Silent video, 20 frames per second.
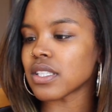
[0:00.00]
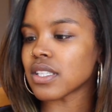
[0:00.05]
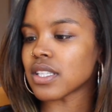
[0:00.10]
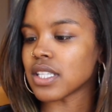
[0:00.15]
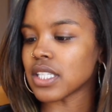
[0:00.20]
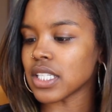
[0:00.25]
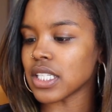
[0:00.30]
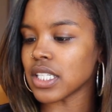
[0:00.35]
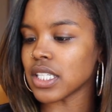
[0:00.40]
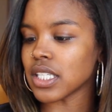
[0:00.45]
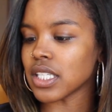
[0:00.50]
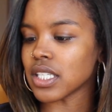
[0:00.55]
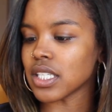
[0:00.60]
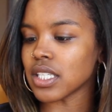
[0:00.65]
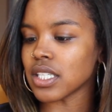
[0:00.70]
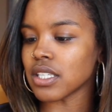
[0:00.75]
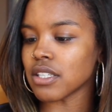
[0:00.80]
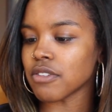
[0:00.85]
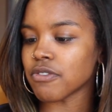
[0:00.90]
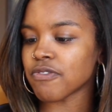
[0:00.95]

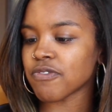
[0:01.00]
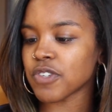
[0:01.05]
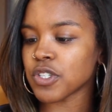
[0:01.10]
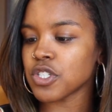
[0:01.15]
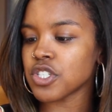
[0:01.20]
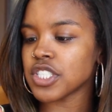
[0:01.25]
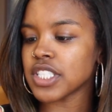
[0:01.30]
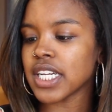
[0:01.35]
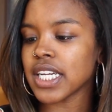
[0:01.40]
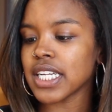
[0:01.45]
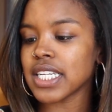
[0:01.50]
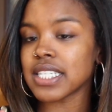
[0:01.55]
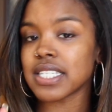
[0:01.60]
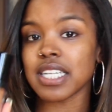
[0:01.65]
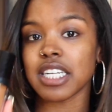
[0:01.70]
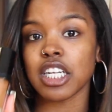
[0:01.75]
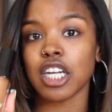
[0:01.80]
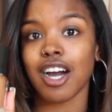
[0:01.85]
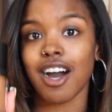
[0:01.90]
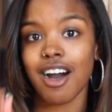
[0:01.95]
The first shade is
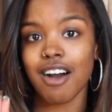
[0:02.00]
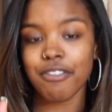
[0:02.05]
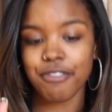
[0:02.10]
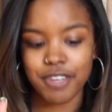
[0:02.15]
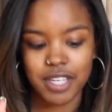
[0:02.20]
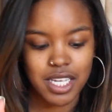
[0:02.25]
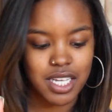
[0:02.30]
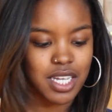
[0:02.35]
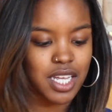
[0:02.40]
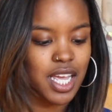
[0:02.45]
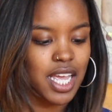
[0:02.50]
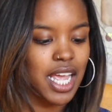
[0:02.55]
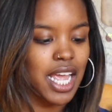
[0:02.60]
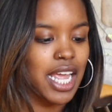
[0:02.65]
in coffee,